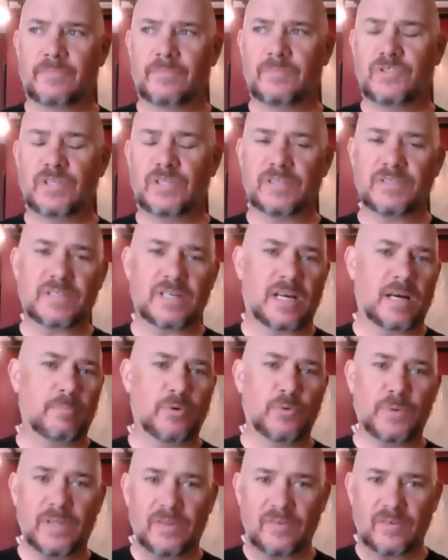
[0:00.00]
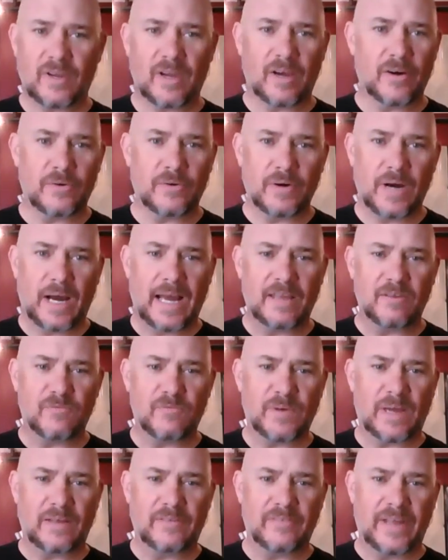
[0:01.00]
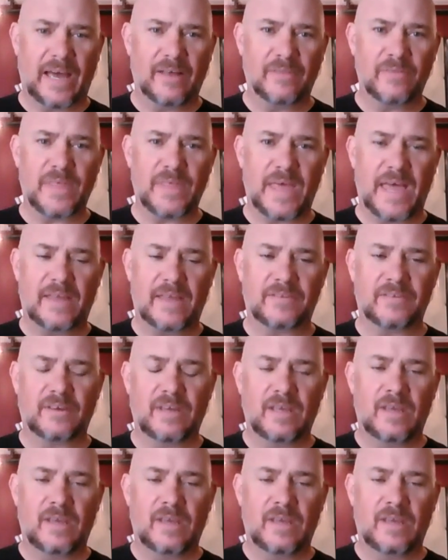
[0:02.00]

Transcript: Just a couple of weeks ago, I had found out that